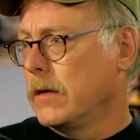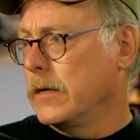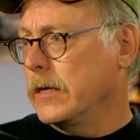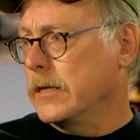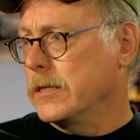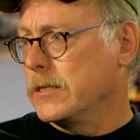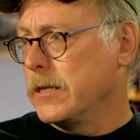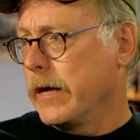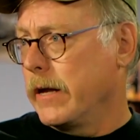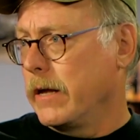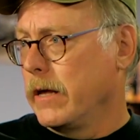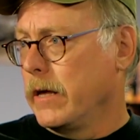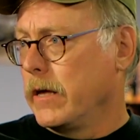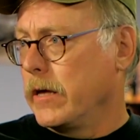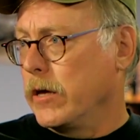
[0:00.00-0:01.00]
is that
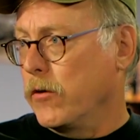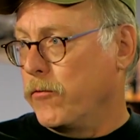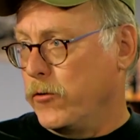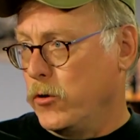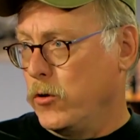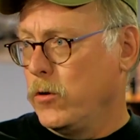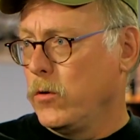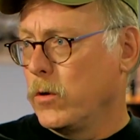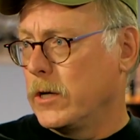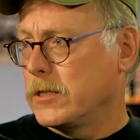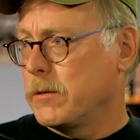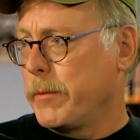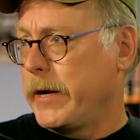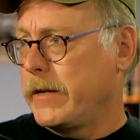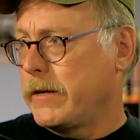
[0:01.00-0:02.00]
if you as a
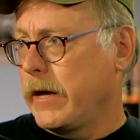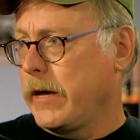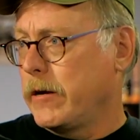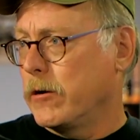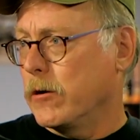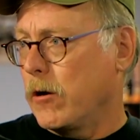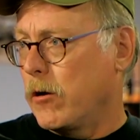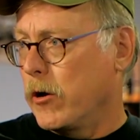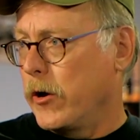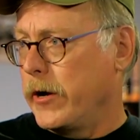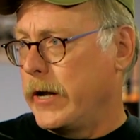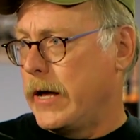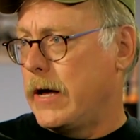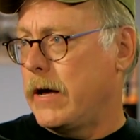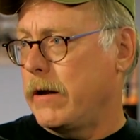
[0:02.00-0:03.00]
maintainer are
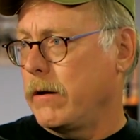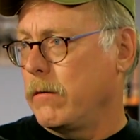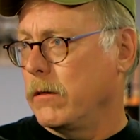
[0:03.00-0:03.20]
not